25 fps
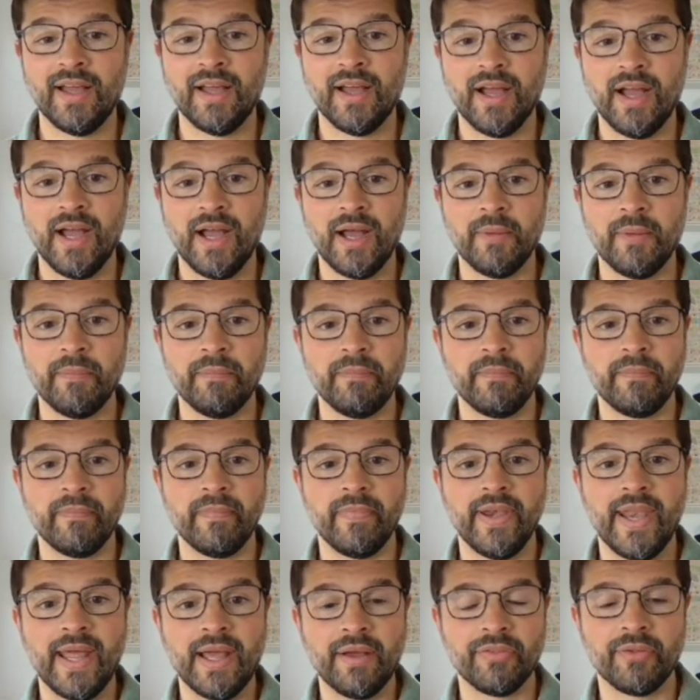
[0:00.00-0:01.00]

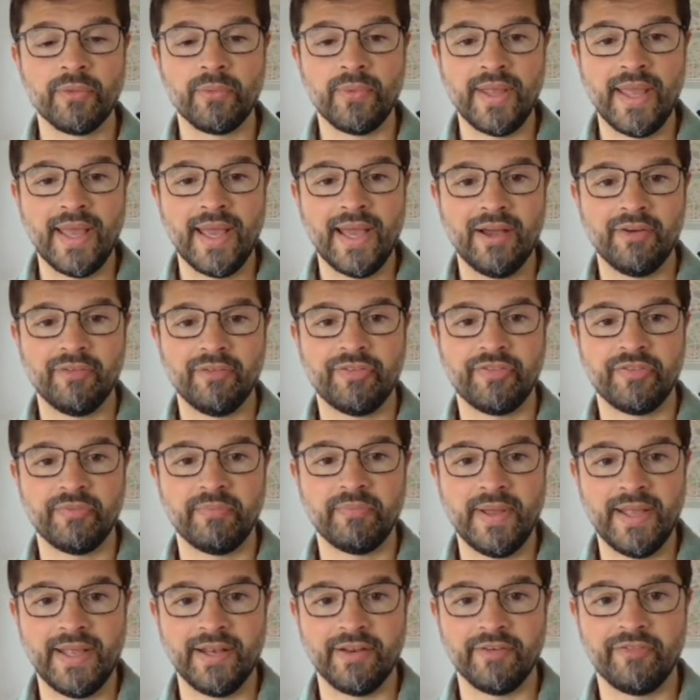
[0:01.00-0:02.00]
now that we have
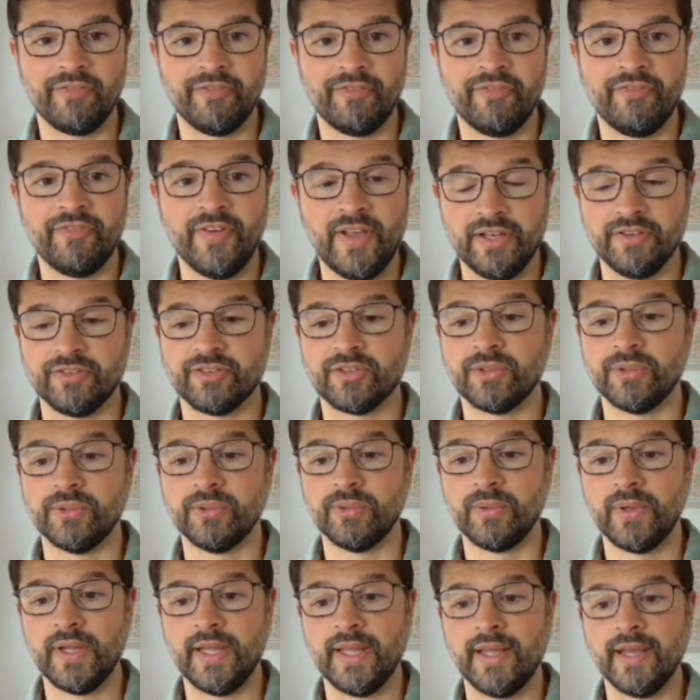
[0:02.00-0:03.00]
made a fetch
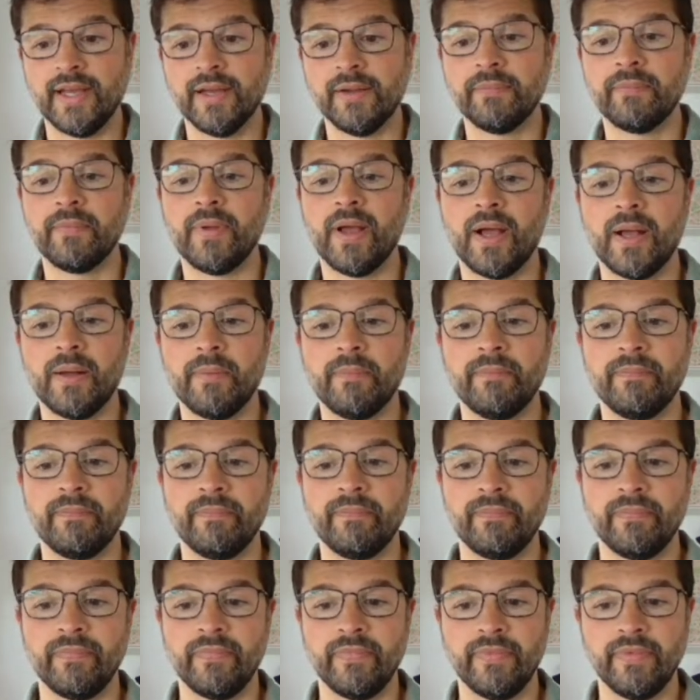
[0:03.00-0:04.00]
call here,
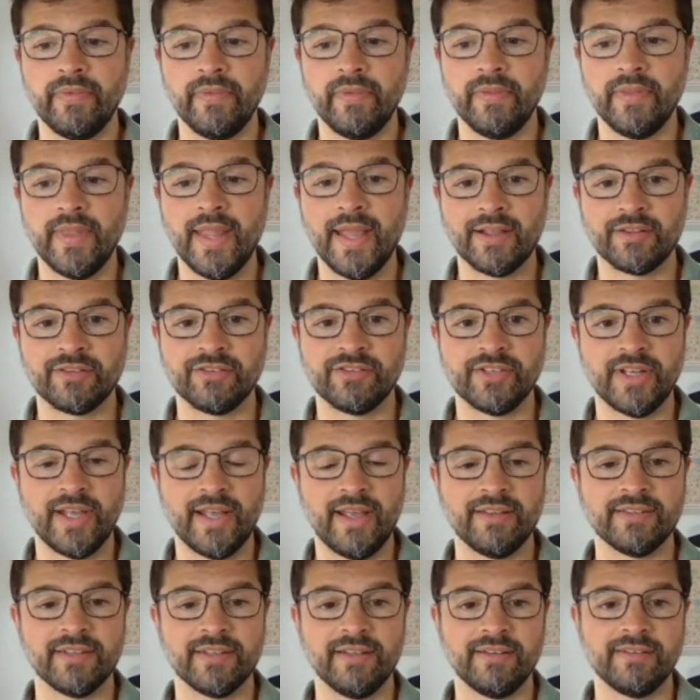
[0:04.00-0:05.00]

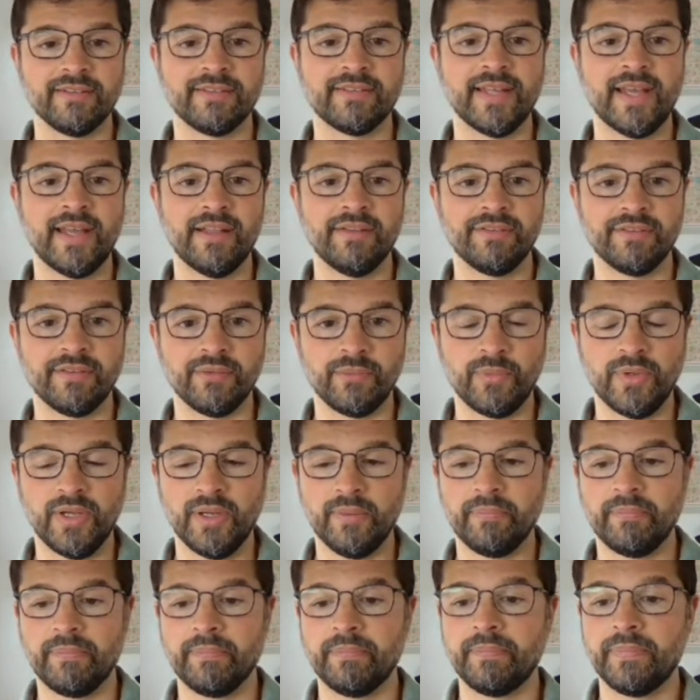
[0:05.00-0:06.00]
Next.js understands that
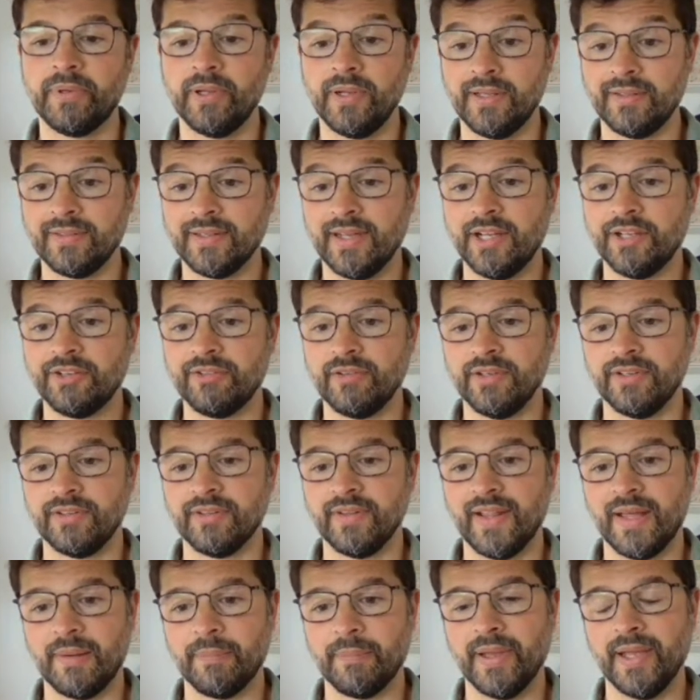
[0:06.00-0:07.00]
we're pulling data
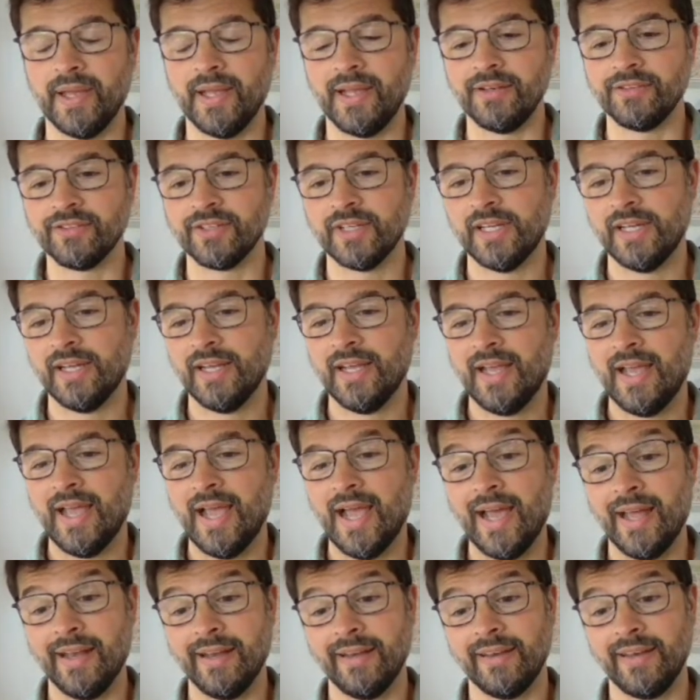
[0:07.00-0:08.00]
into that page.
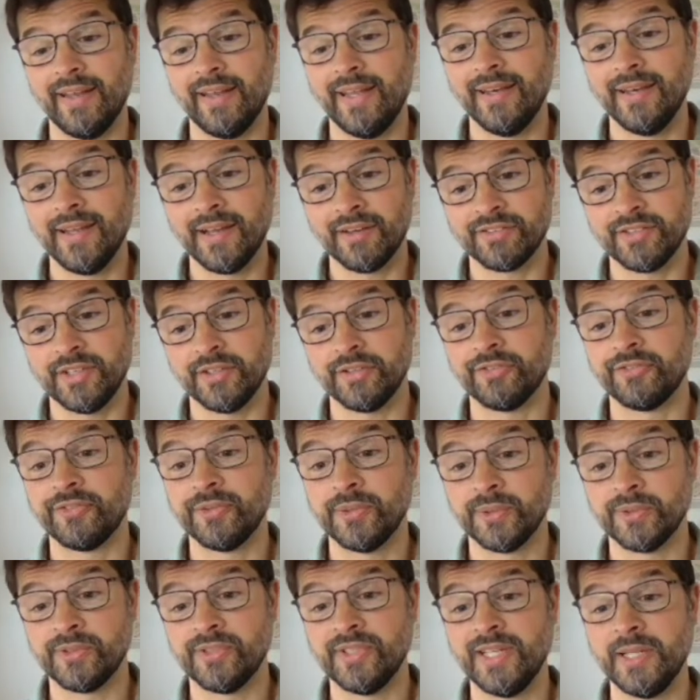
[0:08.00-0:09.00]
And in Next.js
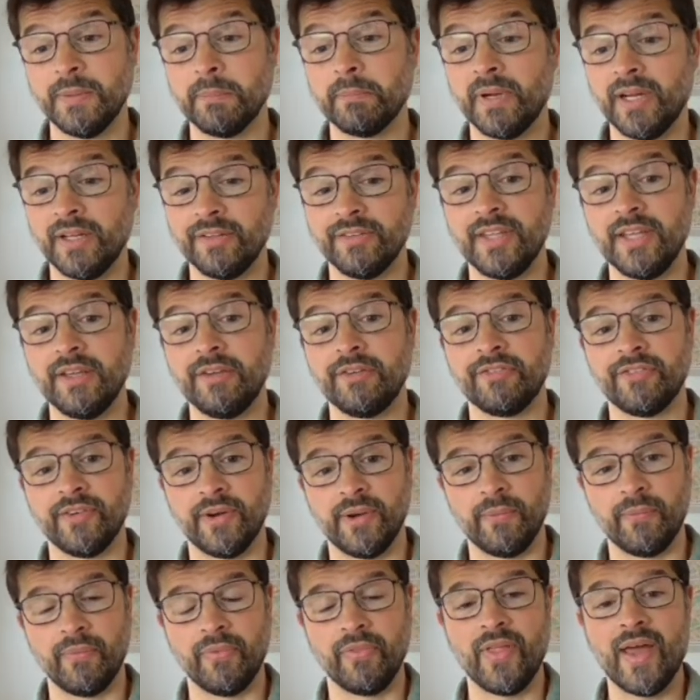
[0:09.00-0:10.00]
14, by
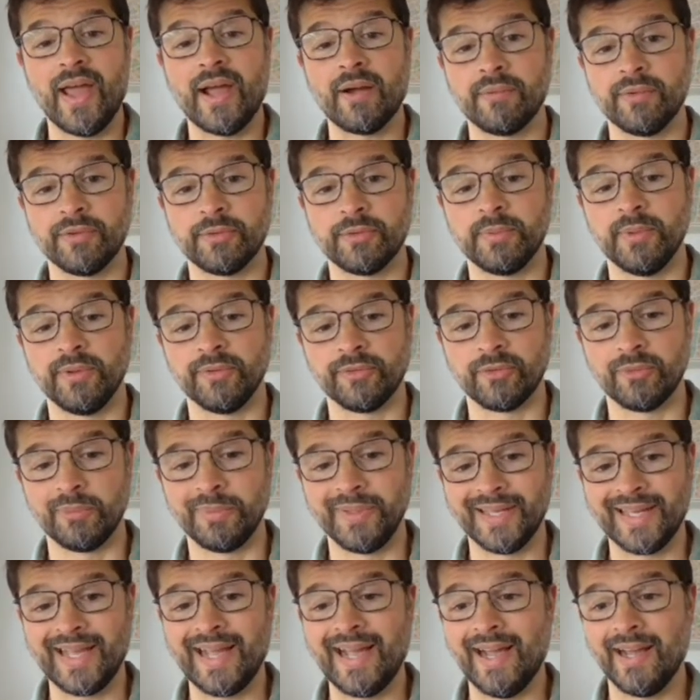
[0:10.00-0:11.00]
default, that response will
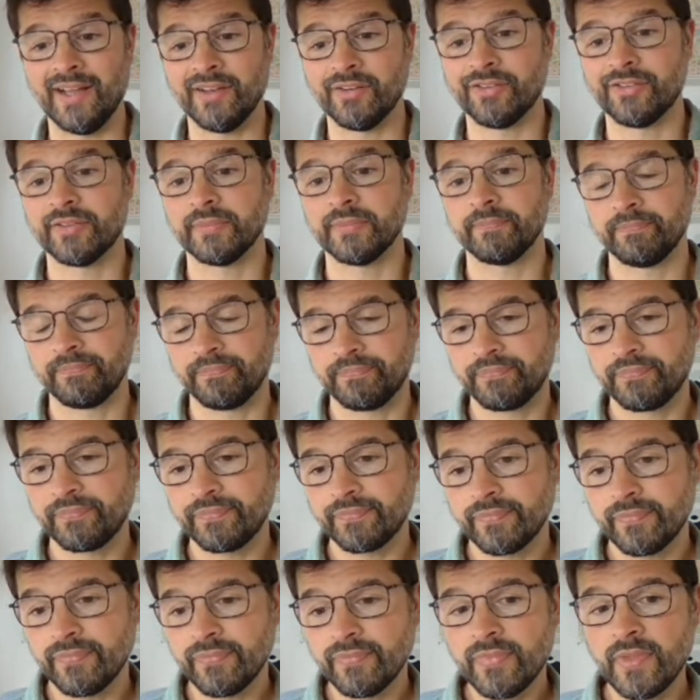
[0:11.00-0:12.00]
be cached.
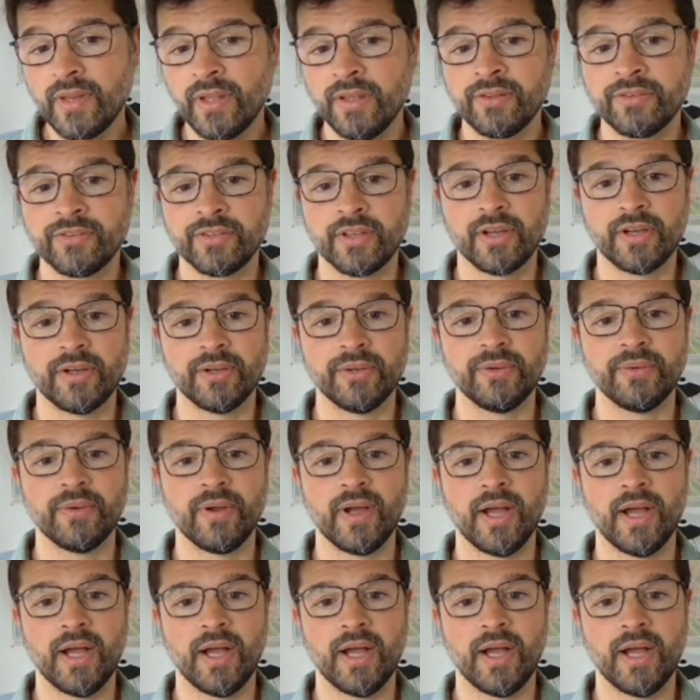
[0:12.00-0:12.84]
So